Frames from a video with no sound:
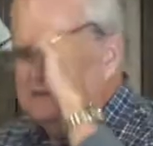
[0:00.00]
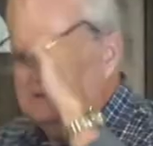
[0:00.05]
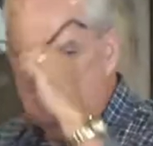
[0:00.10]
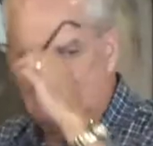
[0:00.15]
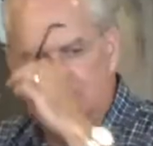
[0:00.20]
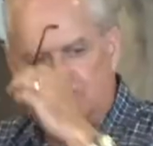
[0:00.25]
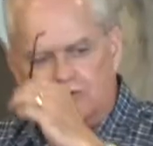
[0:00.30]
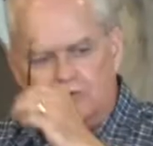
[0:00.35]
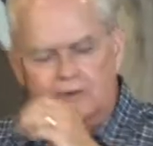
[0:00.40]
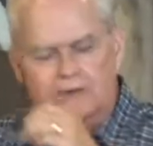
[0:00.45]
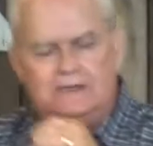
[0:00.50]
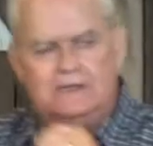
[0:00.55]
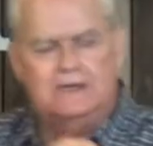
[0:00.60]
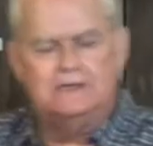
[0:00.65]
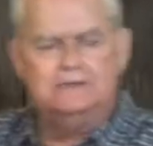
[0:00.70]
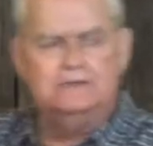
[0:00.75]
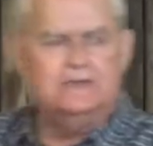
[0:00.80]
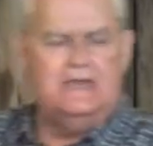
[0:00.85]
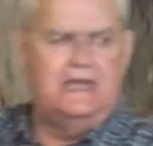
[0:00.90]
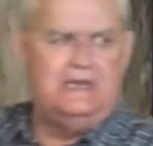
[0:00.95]
did
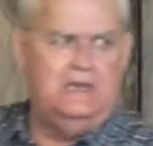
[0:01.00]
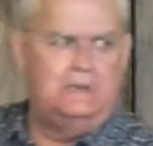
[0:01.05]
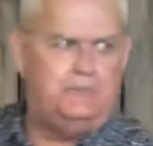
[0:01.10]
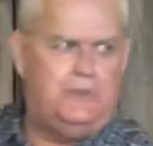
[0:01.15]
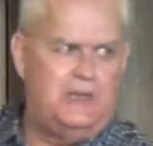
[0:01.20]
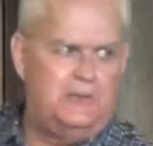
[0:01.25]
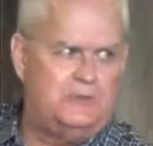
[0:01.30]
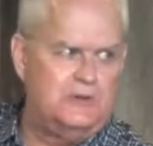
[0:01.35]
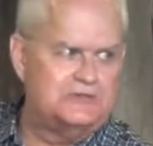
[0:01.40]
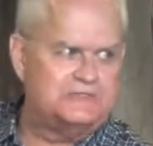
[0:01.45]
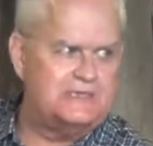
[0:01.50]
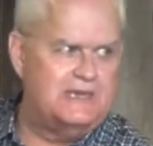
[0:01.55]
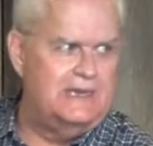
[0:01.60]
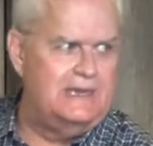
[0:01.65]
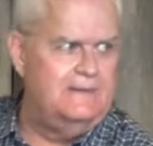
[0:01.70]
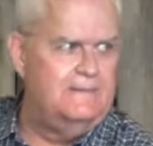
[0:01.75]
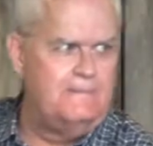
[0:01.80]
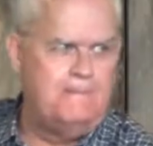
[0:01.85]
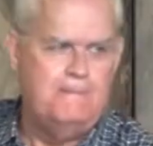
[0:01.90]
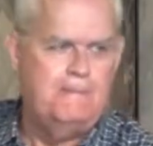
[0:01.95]
380 people
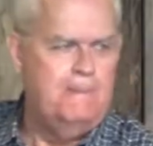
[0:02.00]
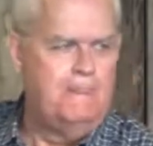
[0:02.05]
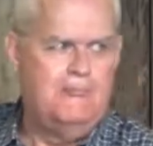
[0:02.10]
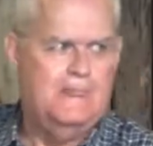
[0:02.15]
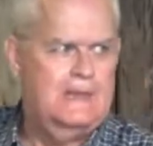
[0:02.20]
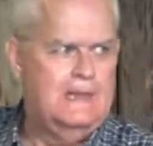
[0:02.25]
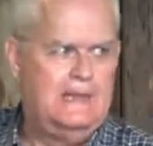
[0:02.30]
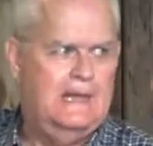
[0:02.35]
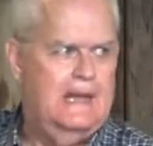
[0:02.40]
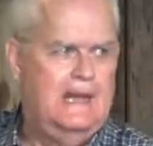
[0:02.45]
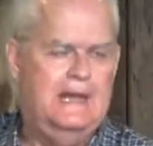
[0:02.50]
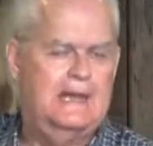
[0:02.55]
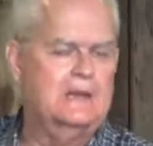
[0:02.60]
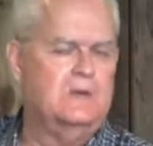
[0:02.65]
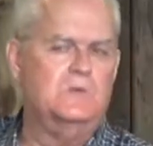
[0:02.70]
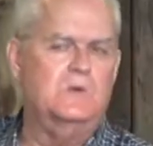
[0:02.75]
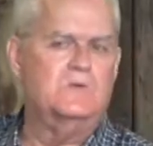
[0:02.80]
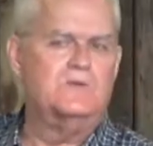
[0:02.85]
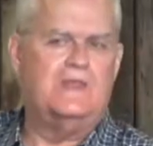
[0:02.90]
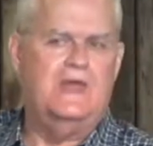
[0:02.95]
say, I don't
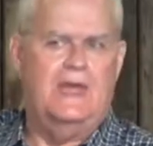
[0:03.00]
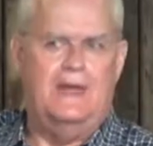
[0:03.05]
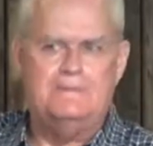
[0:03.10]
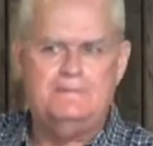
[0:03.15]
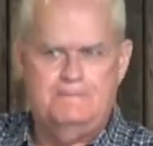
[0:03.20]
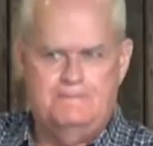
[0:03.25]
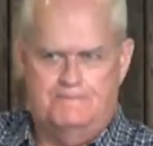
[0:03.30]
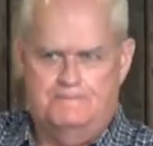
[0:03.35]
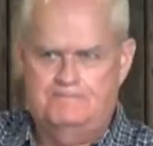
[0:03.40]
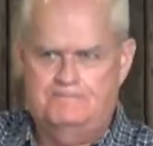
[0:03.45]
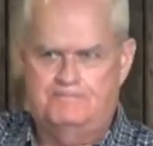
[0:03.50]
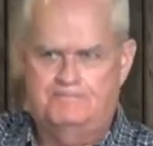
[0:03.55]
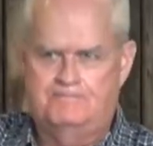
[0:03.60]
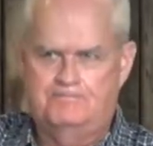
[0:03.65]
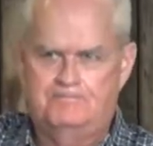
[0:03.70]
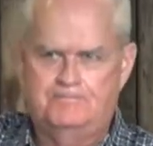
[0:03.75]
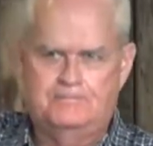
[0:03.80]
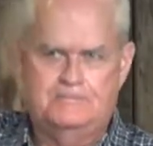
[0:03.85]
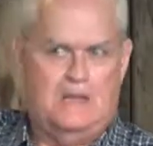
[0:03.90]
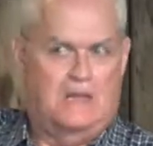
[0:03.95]
want that?
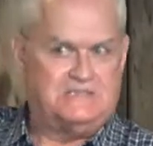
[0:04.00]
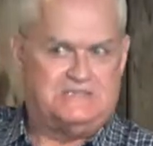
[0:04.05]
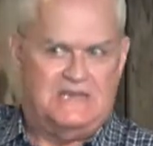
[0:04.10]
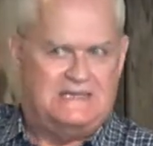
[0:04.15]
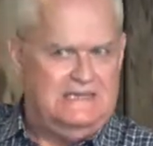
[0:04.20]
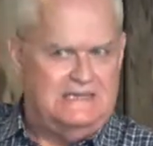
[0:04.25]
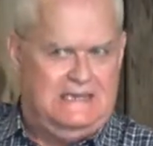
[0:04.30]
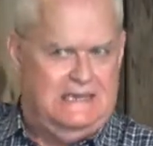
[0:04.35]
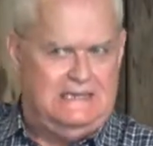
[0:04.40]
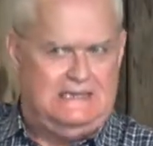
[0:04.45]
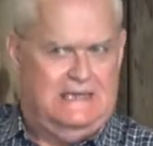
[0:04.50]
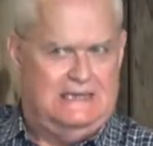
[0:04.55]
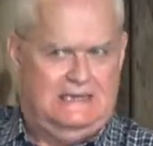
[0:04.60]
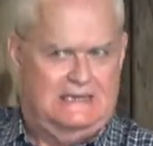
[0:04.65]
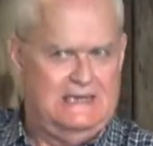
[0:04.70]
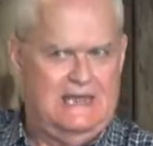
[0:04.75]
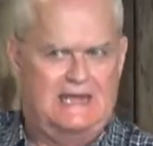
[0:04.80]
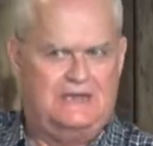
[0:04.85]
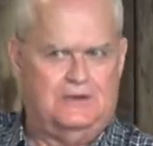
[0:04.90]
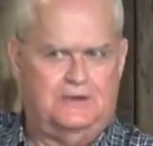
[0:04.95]
Not saying they didn't get it
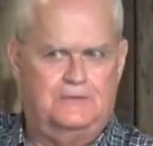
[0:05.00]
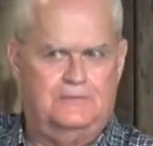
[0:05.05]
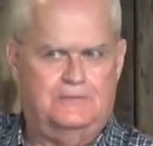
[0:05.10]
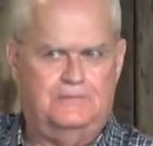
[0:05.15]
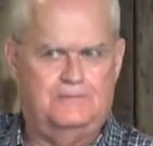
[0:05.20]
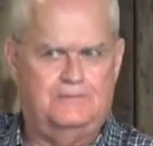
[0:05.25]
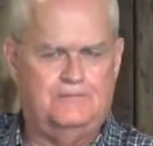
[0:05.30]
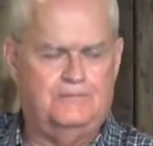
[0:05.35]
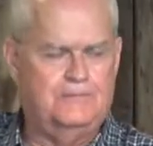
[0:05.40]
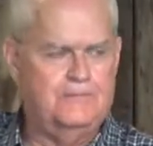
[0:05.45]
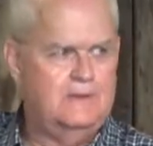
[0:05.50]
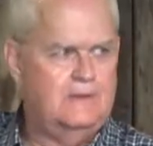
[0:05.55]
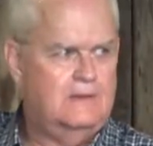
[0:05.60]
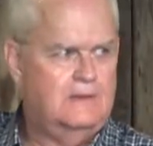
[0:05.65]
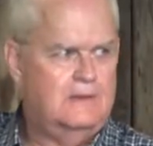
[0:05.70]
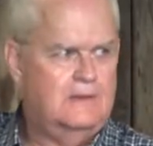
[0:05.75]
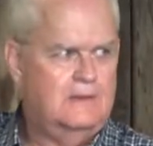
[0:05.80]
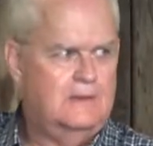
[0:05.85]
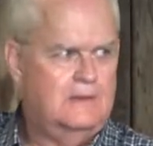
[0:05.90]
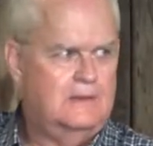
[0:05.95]
later.
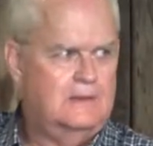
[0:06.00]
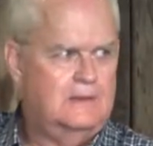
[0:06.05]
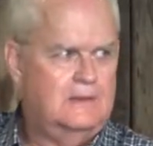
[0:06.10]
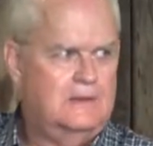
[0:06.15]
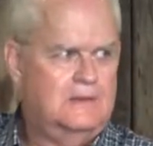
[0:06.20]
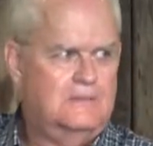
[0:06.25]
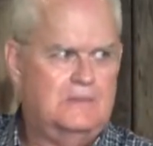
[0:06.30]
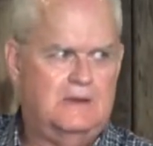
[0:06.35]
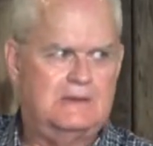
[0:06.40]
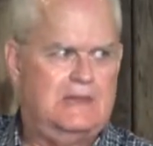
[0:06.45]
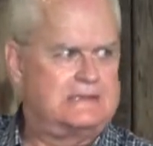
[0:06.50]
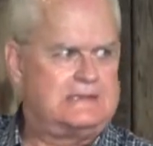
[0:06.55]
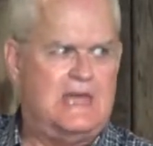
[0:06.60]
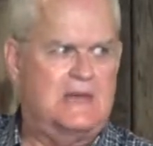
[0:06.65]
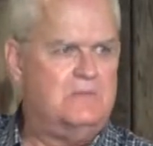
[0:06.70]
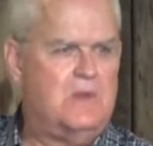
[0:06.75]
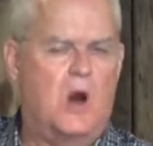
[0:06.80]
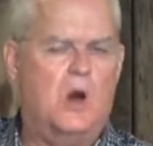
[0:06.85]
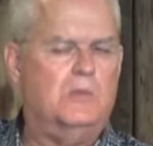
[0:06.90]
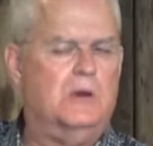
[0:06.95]
But at that
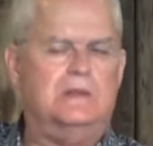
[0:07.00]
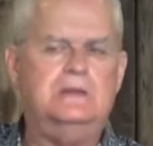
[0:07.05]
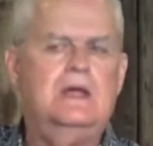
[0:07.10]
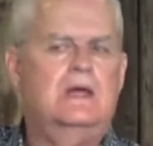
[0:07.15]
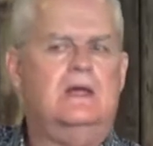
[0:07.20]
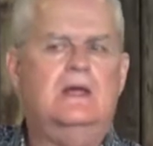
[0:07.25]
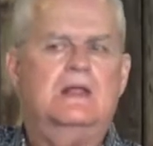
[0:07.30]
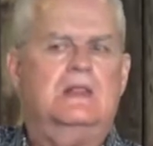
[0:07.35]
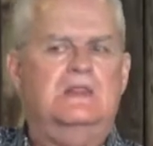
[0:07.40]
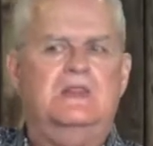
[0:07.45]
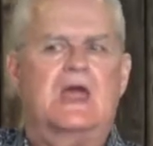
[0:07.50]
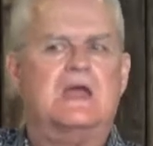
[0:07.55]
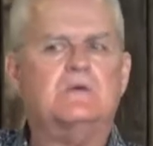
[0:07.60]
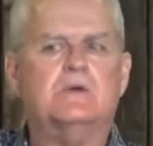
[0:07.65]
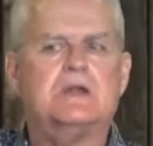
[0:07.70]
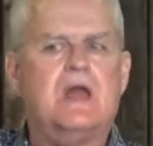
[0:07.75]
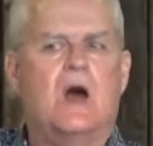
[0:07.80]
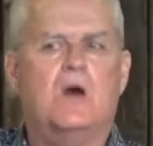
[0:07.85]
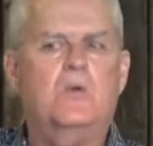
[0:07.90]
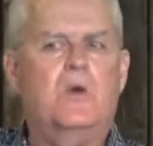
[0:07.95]
moment, they were
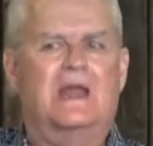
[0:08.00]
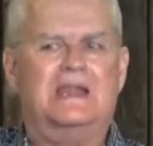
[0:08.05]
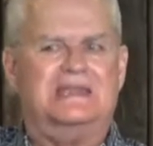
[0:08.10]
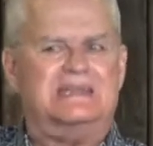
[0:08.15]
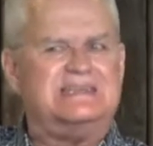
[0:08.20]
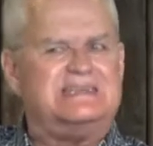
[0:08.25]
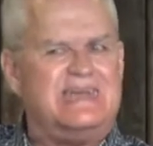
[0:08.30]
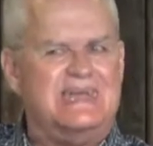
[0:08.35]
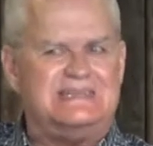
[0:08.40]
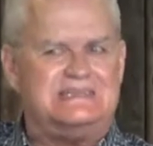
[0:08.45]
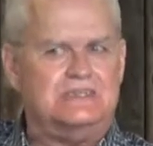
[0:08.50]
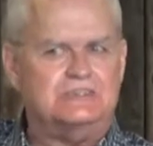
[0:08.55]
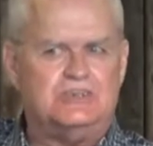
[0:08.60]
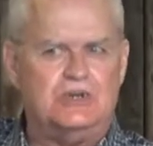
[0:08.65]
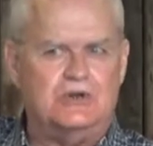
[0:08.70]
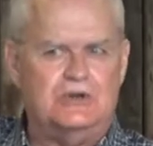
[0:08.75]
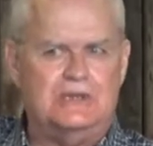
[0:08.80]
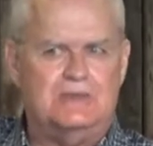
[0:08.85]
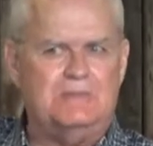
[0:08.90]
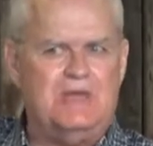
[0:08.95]
not willing to take the
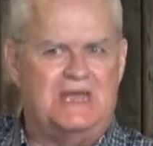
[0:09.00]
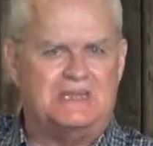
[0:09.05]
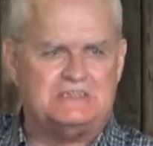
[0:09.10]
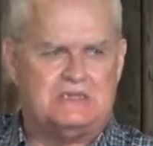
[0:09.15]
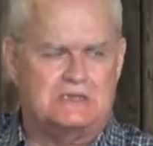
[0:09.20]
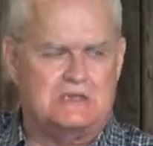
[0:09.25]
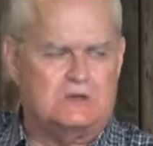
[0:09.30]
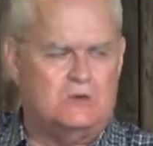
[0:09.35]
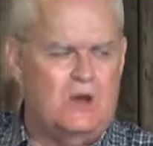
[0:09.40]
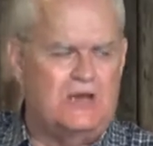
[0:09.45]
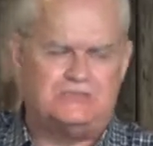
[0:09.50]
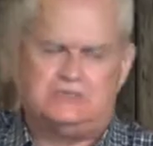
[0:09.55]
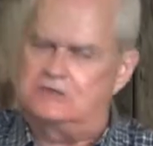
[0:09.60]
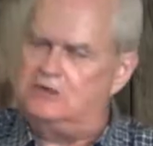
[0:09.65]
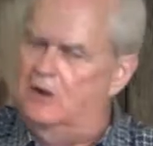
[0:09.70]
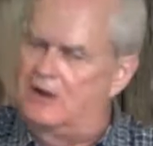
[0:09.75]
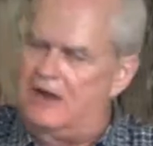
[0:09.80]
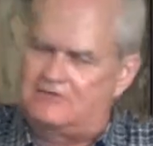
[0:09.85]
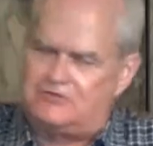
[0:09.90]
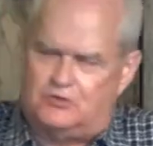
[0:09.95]
journey. Let me ask you the question.
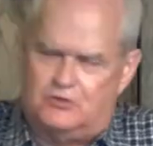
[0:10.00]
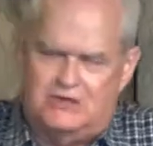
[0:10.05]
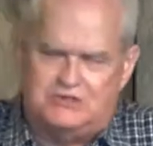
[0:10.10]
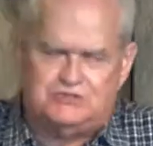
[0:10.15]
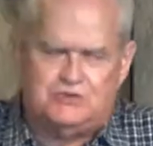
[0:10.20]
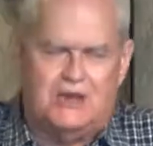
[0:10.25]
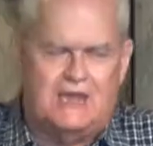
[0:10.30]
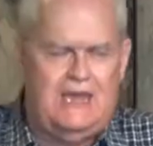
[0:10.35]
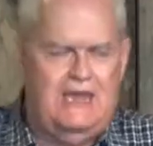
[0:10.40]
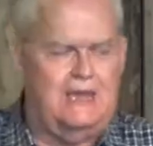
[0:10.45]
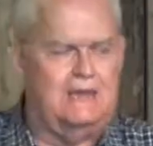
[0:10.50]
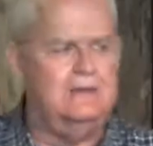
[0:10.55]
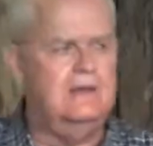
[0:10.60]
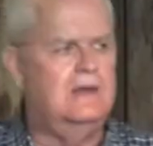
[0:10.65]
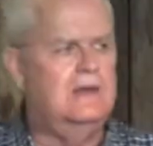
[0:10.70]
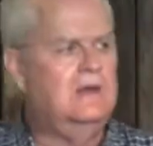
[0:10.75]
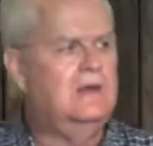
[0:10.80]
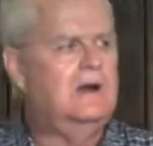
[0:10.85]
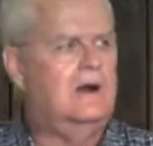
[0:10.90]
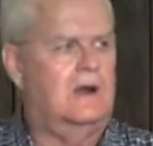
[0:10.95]
Don't have to raise your hand.
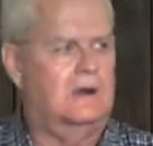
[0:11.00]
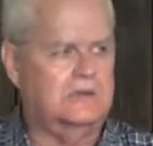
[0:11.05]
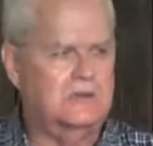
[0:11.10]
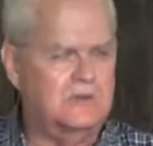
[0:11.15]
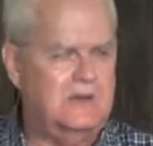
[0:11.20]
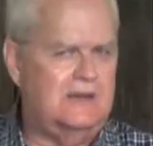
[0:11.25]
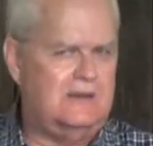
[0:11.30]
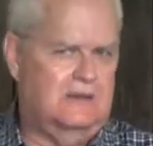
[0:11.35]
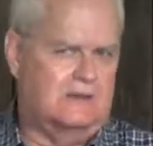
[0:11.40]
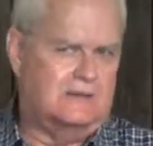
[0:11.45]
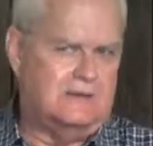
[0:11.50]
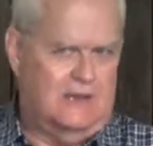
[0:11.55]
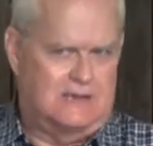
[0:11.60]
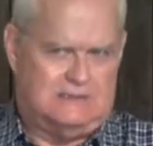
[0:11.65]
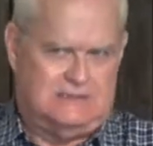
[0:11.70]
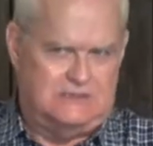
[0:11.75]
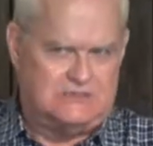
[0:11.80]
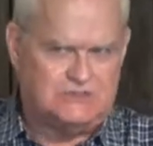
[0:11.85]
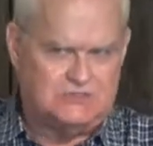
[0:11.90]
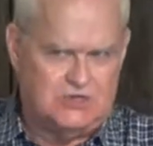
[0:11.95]
Are you ready to take
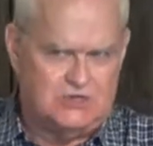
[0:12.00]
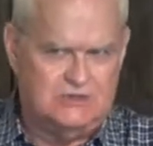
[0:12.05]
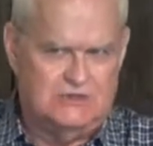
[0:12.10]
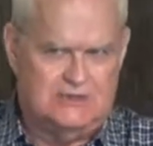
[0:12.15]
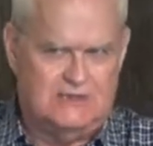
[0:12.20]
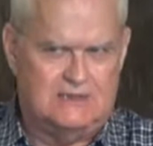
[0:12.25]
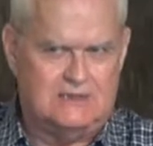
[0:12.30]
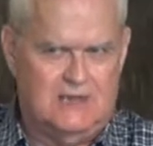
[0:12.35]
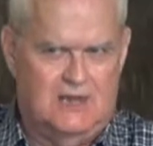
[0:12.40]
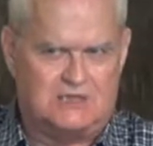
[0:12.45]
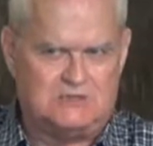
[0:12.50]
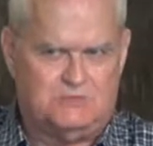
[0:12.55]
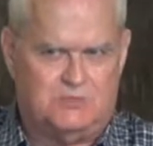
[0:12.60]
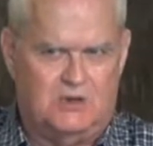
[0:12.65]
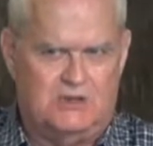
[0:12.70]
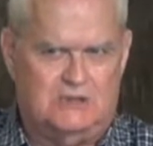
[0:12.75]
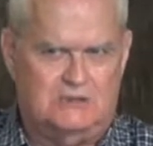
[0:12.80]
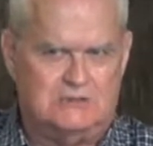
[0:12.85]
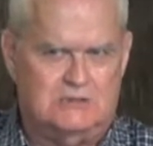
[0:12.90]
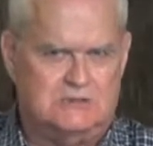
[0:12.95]
this journey that God's
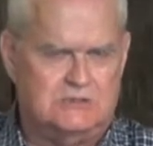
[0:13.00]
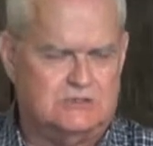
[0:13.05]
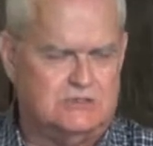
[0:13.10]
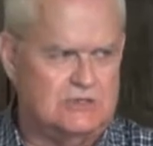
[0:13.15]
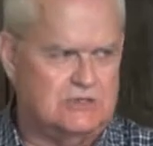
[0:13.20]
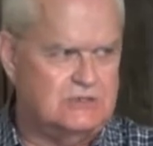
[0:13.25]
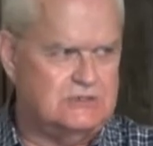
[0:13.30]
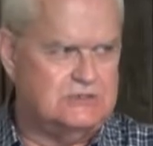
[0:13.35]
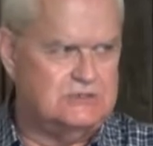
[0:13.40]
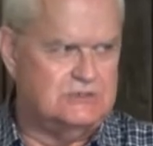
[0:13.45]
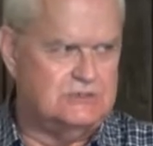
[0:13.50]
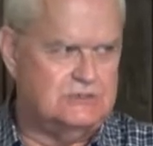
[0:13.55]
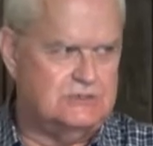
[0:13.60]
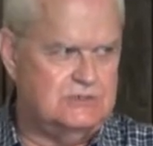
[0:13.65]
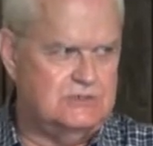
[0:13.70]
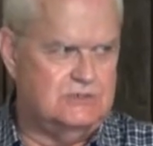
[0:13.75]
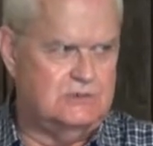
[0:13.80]
bringing to the church?